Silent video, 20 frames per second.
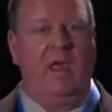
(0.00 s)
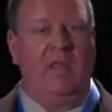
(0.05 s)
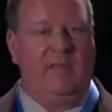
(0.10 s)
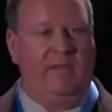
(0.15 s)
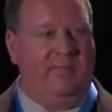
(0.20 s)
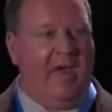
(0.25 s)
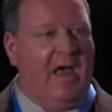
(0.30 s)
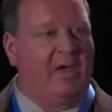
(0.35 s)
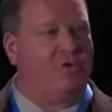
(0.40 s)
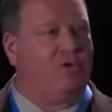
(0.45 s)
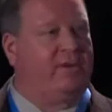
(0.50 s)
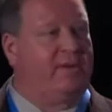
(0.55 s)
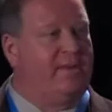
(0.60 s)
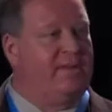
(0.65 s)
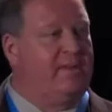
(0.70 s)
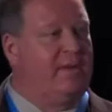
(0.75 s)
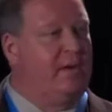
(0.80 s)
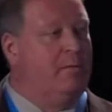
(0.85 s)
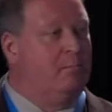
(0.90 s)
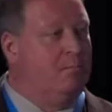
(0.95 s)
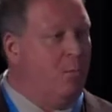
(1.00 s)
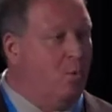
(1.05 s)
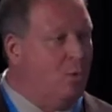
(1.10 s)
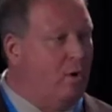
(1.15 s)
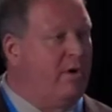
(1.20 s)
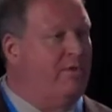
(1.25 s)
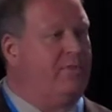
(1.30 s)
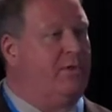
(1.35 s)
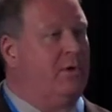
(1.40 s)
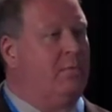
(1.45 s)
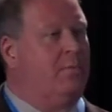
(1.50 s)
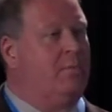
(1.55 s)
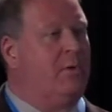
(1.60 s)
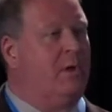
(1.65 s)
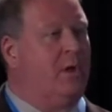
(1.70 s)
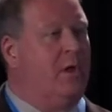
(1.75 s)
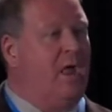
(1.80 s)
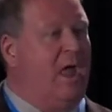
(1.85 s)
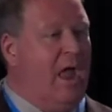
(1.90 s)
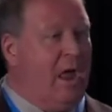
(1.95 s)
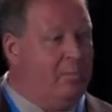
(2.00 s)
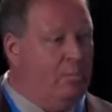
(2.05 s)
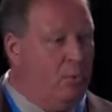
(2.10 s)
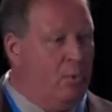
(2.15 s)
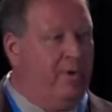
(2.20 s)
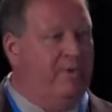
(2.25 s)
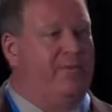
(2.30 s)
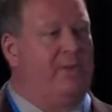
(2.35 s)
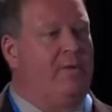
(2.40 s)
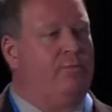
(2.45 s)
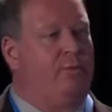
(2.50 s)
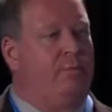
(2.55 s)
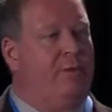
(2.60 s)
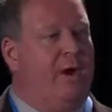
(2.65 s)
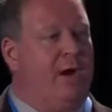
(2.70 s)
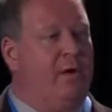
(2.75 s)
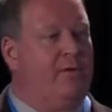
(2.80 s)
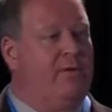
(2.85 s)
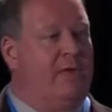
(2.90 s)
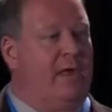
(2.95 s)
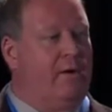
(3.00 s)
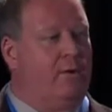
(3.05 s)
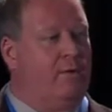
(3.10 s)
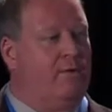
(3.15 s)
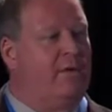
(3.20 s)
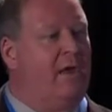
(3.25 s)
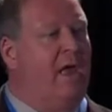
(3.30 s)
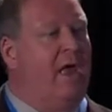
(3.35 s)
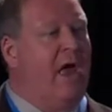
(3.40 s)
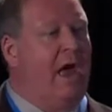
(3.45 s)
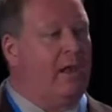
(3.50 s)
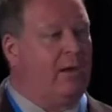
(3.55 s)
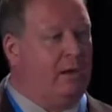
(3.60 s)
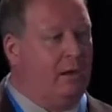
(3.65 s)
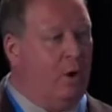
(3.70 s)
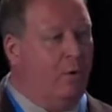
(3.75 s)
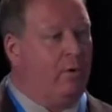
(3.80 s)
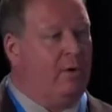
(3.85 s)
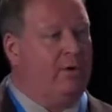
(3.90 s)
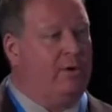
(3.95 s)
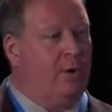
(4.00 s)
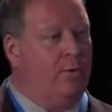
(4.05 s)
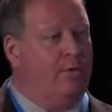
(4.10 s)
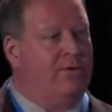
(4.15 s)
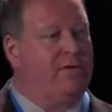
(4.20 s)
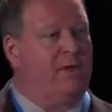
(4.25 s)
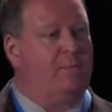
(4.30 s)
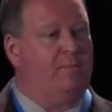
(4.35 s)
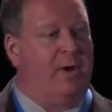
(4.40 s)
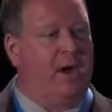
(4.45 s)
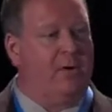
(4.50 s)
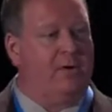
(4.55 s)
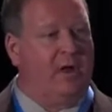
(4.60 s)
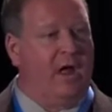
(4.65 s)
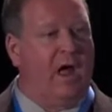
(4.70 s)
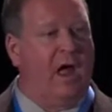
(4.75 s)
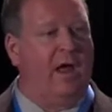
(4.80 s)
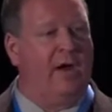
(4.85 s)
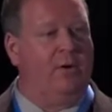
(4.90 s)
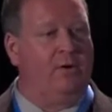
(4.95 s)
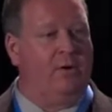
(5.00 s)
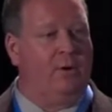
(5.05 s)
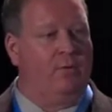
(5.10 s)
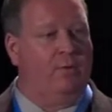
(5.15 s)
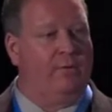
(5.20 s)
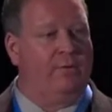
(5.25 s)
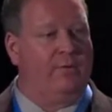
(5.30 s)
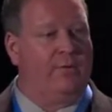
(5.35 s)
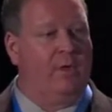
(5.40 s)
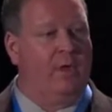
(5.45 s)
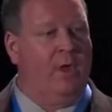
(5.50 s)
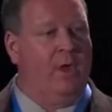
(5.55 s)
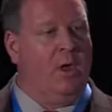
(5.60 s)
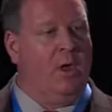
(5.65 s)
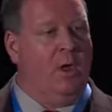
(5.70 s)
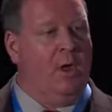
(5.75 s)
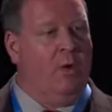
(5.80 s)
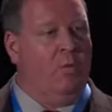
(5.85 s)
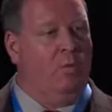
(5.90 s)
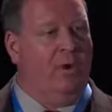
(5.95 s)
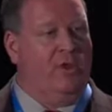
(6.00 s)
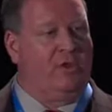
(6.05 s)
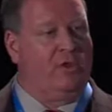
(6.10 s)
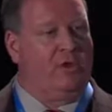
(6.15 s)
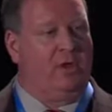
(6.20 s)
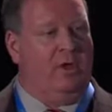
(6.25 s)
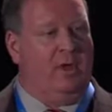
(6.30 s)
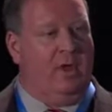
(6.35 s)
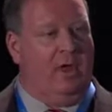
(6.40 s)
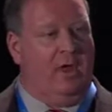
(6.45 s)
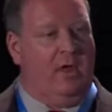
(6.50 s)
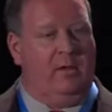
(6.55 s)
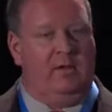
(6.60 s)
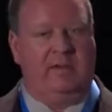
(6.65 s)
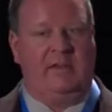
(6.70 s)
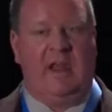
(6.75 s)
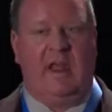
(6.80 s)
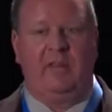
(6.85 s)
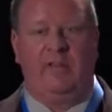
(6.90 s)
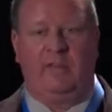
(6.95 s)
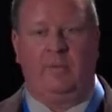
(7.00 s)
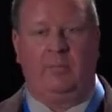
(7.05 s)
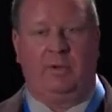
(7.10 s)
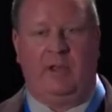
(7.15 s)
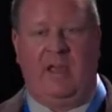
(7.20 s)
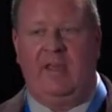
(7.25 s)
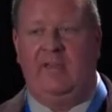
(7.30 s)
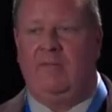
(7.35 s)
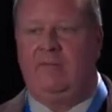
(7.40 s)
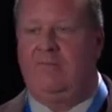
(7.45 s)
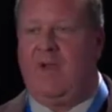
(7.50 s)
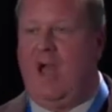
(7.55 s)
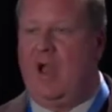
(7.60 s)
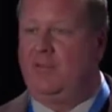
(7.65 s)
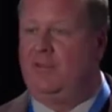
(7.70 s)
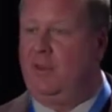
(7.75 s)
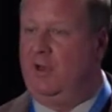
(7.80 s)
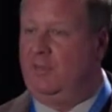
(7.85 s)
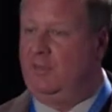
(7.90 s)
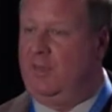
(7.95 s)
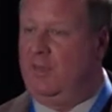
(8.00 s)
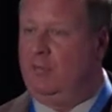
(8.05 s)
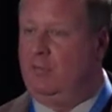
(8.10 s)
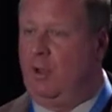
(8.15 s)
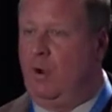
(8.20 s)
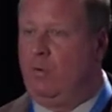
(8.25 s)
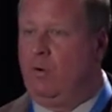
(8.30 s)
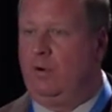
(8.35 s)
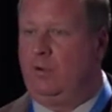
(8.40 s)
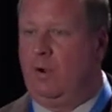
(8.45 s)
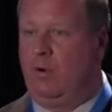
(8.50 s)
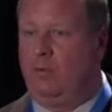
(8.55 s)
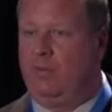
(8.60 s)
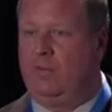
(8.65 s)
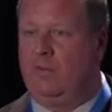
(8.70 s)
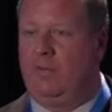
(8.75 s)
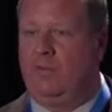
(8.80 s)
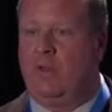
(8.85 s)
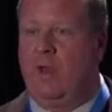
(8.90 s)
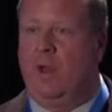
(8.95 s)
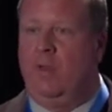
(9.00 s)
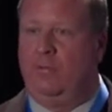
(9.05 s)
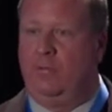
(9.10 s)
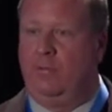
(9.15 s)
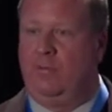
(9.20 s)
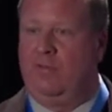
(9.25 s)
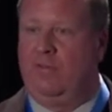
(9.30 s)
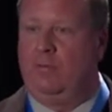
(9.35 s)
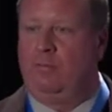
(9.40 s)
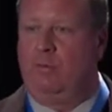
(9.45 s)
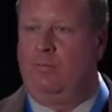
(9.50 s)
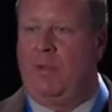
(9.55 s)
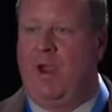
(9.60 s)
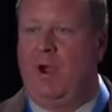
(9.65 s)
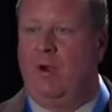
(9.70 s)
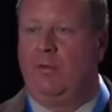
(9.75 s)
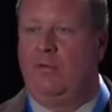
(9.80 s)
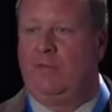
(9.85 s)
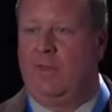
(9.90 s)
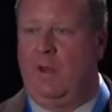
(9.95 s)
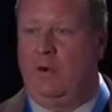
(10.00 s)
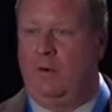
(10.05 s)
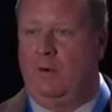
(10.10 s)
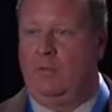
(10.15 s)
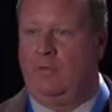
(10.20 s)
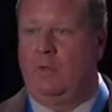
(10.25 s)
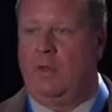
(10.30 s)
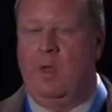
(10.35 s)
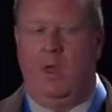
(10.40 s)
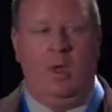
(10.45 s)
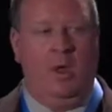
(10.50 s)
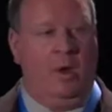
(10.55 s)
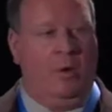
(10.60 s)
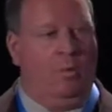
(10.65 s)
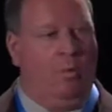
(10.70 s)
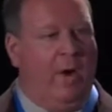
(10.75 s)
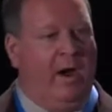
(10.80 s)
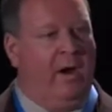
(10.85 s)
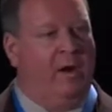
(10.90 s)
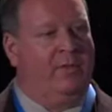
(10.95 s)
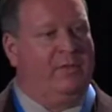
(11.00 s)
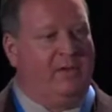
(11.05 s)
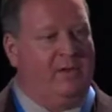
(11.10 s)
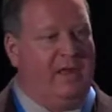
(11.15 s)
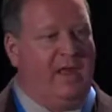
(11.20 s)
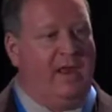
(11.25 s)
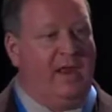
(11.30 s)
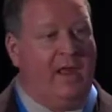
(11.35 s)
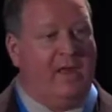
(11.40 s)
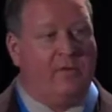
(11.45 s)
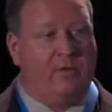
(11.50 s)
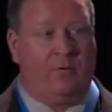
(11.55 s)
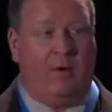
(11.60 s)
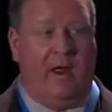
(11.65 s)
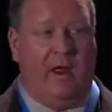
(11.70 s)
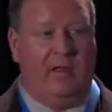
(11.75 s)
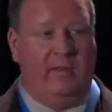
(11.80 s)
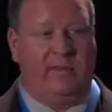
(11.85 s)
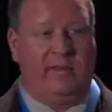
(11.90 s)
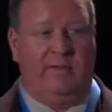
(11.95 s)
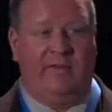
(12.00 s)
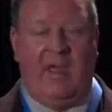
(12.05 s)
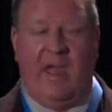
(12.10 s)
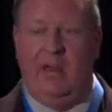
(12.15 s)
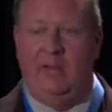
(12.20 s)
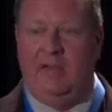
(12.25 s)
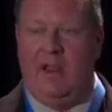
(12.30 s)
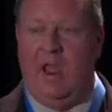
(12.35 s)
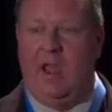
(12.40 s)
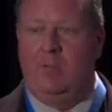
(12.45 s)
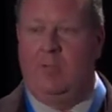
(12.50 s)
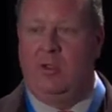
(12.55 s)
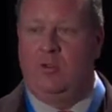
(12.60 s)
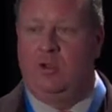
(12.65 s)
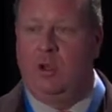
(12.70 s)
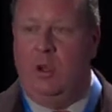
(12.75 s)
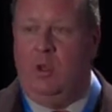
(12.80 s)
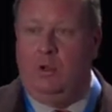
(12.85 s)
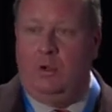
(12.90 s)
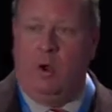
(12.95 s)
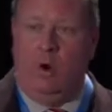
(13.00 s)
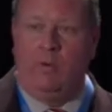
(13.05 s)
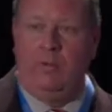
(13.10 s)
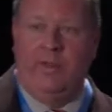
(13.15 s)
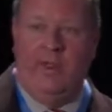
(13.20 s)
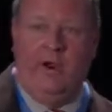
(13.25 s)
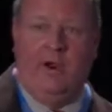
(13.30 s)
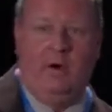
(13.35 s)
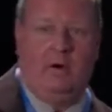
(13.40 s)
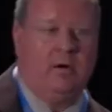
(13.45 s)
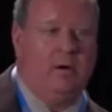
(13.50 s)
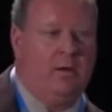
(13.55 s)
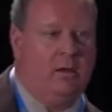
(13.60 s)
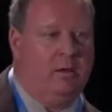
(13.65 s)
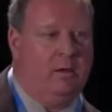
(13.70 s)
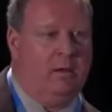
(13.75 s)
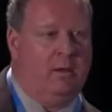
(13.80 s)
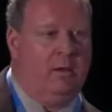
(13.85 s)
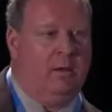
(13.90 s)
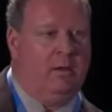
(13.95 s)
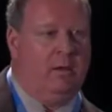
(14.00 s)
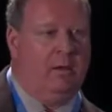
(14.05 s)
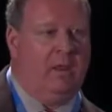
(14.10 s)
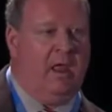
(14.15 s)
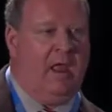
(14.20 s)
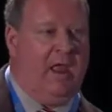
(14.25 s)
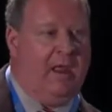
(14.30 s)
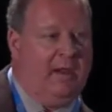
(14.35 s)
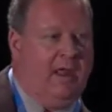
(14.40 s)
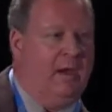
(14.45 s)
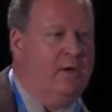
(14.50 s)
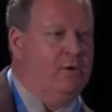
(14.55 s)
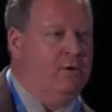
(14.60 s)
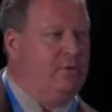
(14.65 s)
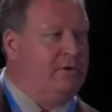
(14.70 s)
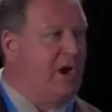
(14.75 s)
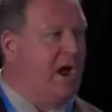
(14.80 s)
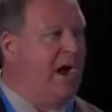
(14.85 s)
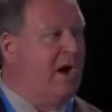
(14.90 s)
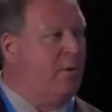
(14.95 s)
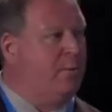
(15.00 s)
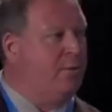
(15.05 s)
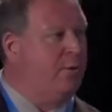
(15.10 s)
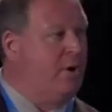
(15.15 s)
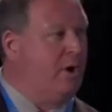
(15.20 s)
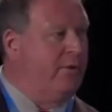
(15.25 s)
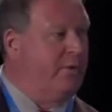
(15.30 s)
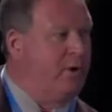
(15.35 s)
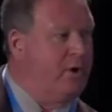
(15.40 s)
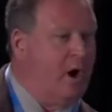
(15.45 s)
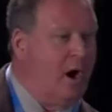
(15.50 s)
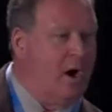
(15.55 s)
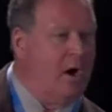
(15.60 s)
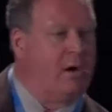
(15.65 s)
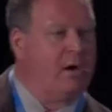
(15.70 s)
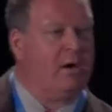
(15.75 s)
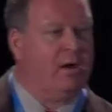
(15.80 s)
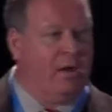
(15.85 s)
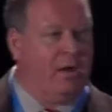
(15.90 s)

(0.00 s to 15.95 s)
They've actually seen more of them and more of these repair centers at lower dose compared to higher dose, which tends to belay the fact that at these lower doses, there's these repair centers where the DNA strands that have had damage go there and get a new tire put on their car,